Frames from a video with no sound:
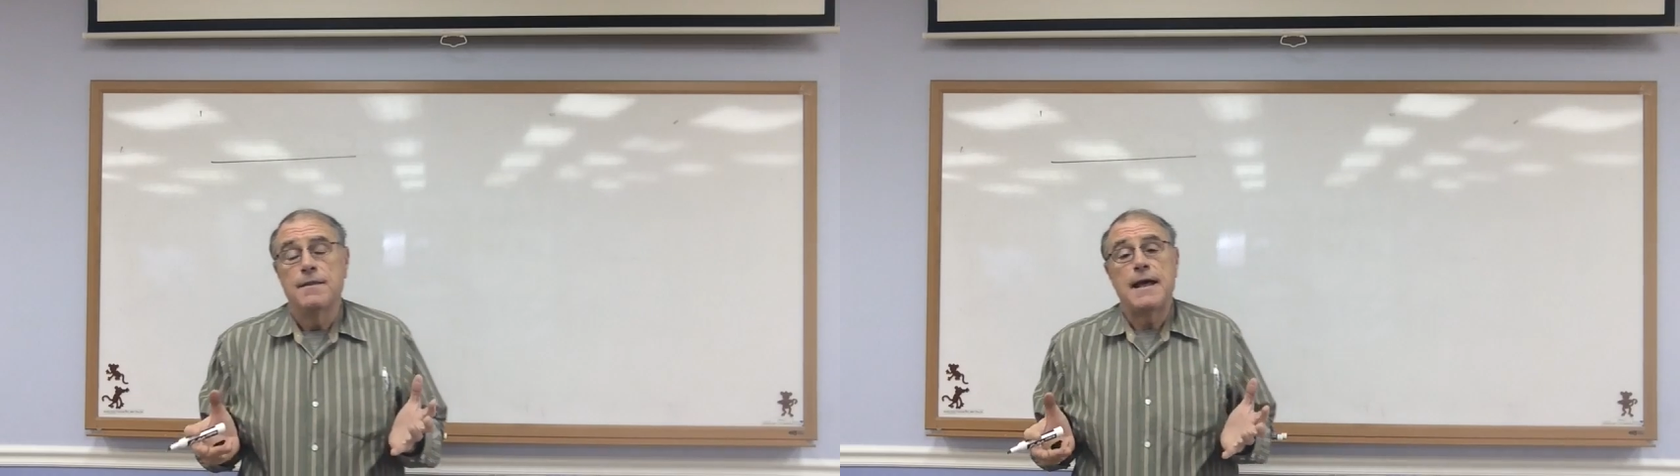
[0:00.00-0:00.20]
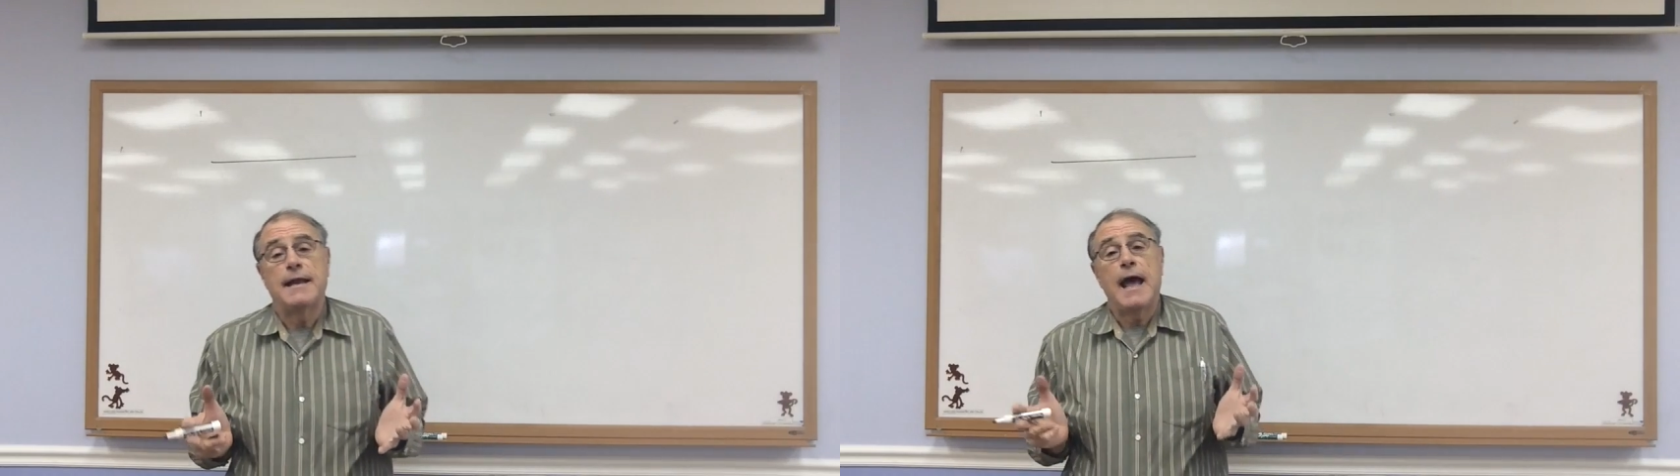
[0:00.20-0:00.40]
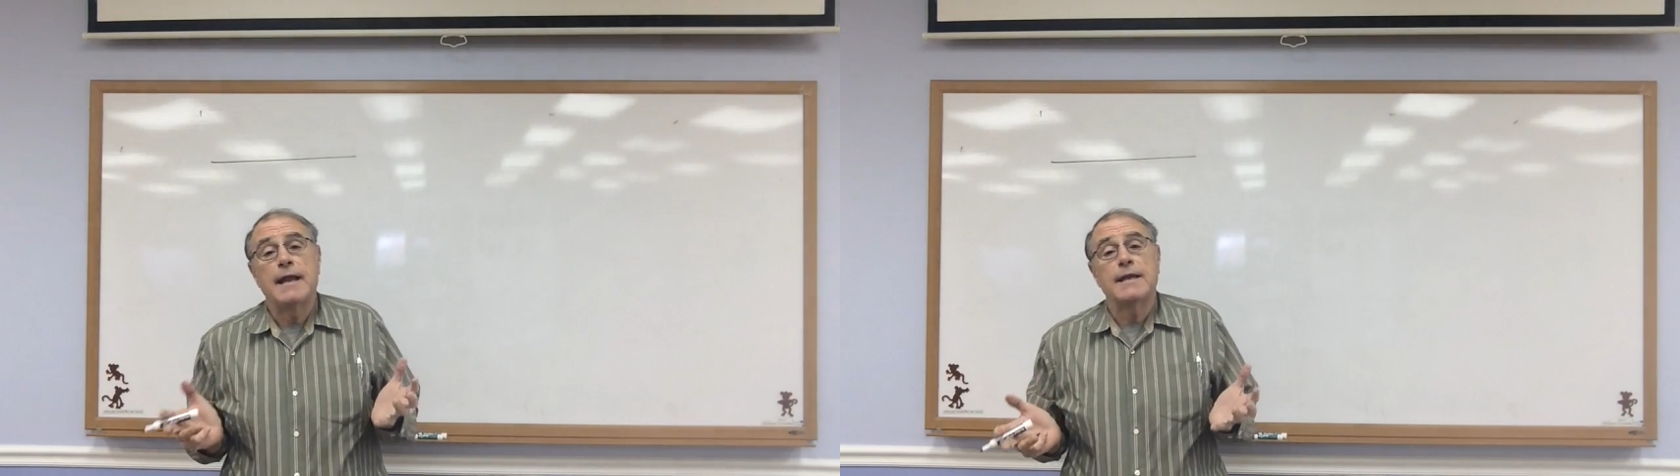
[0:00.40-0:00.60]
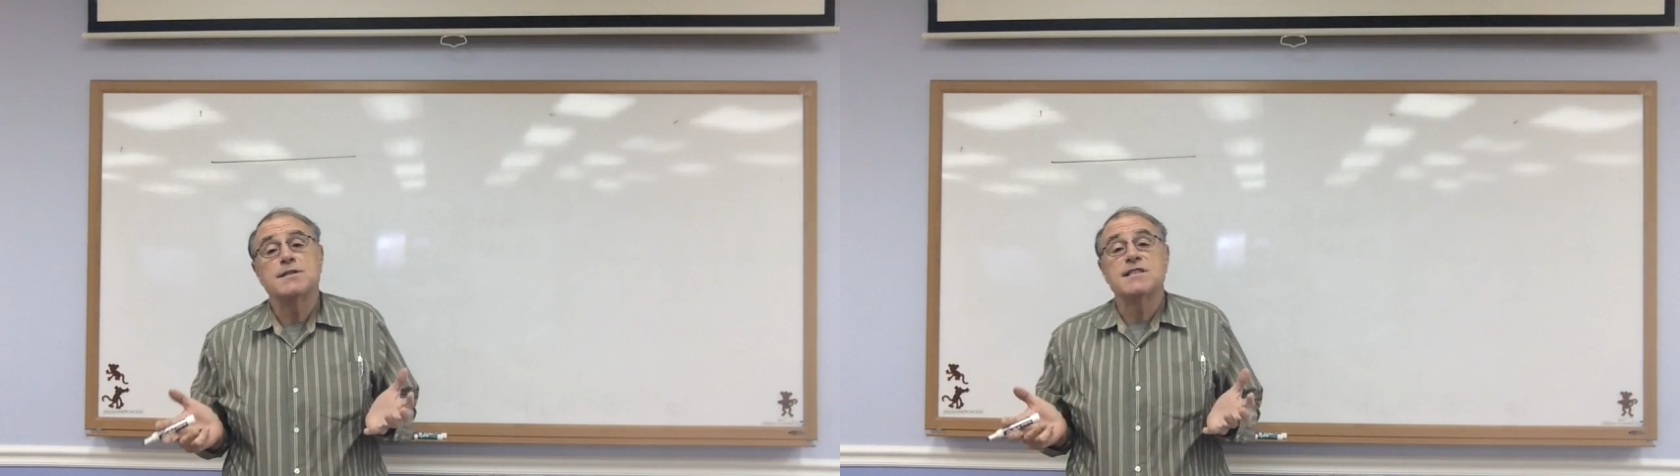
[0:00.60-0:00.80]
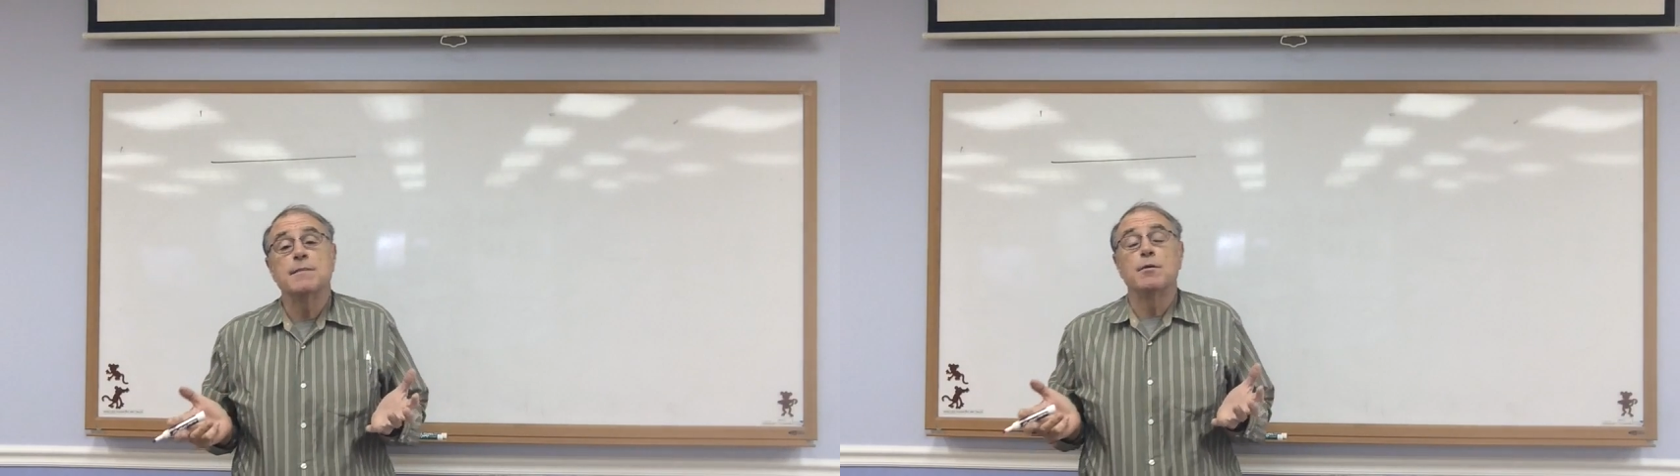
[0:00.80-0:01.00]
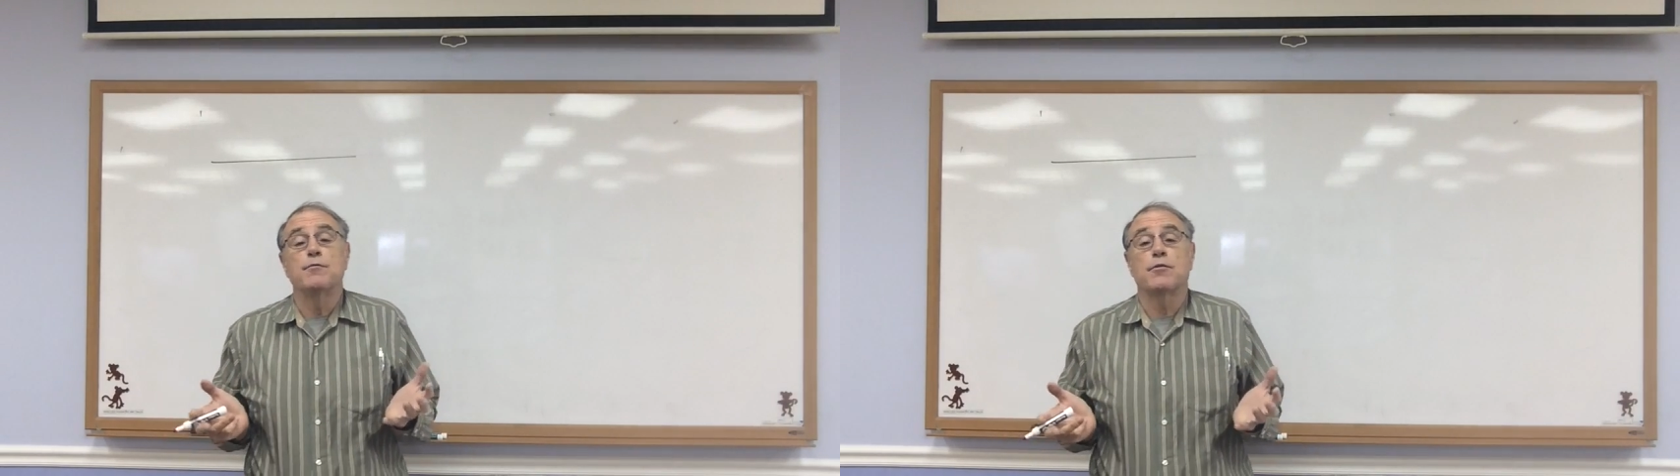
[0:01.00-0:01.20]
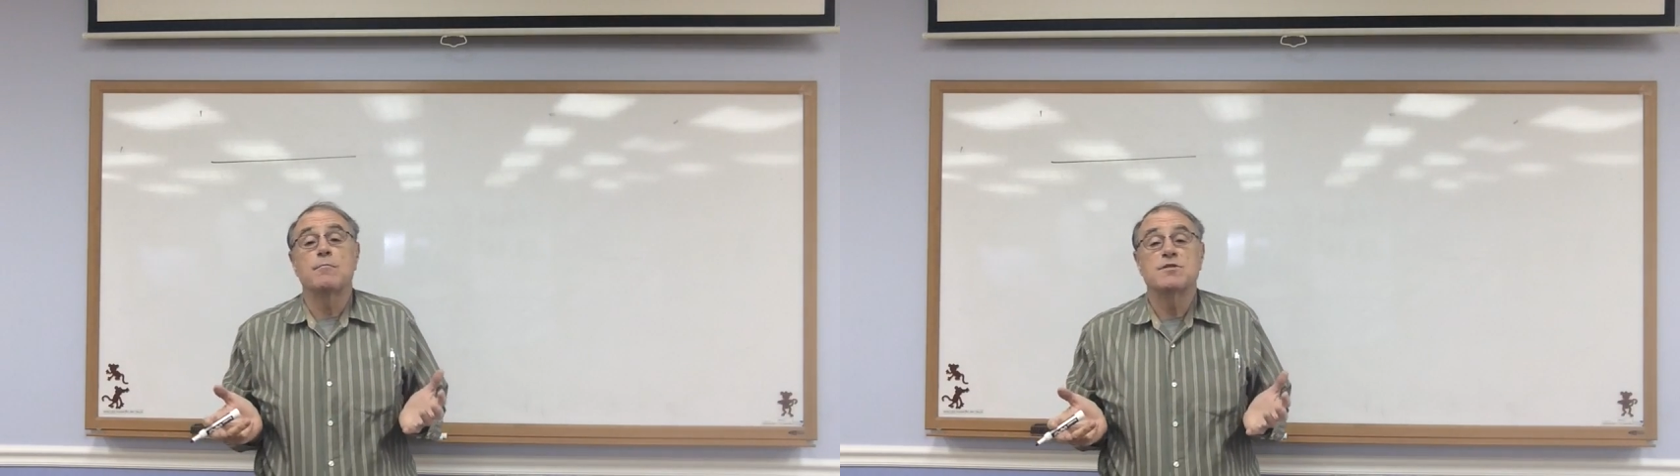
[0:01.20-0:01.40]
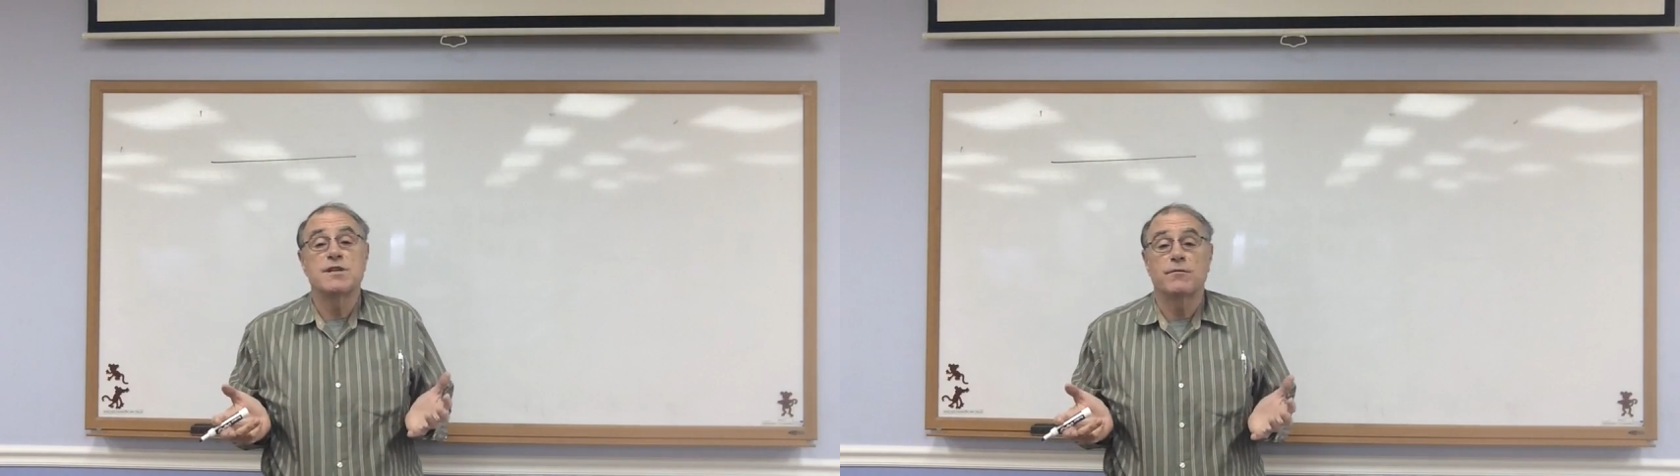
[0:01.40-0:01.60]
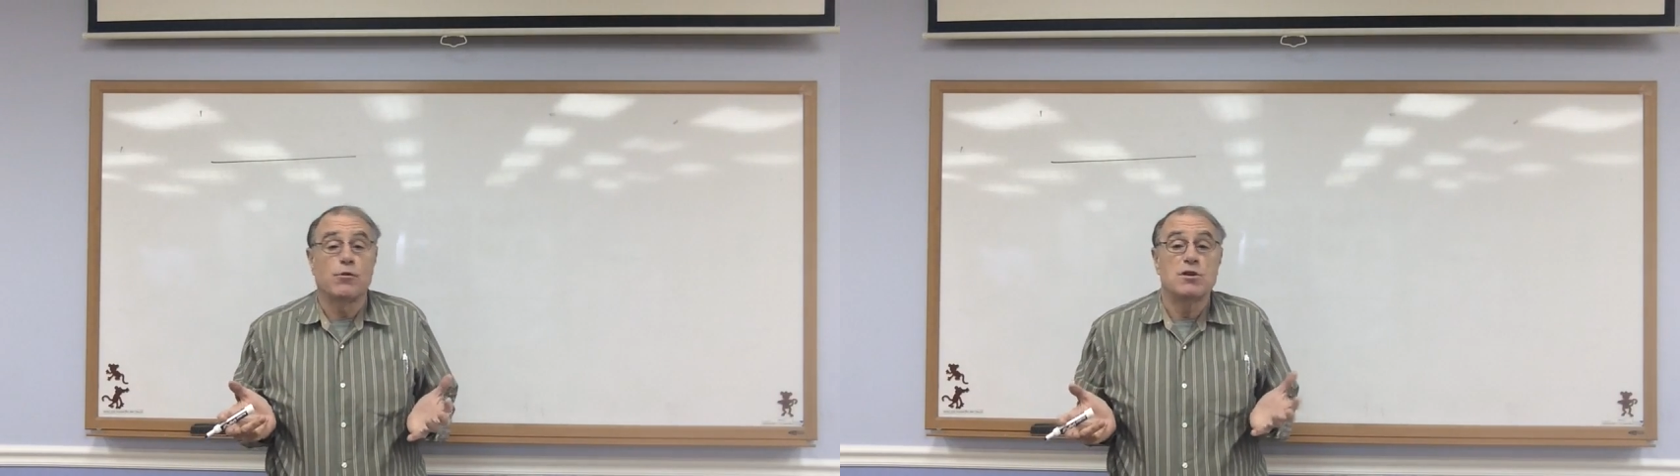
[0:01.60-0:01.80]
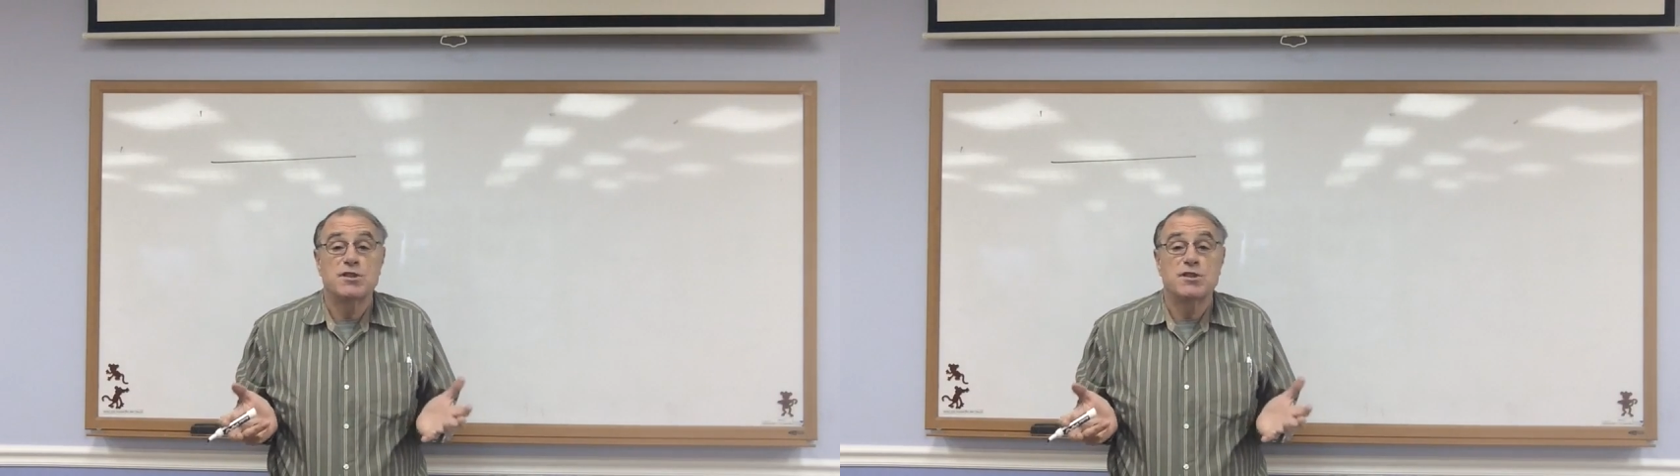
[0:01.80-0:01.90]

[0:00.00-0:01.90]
that had a symbol for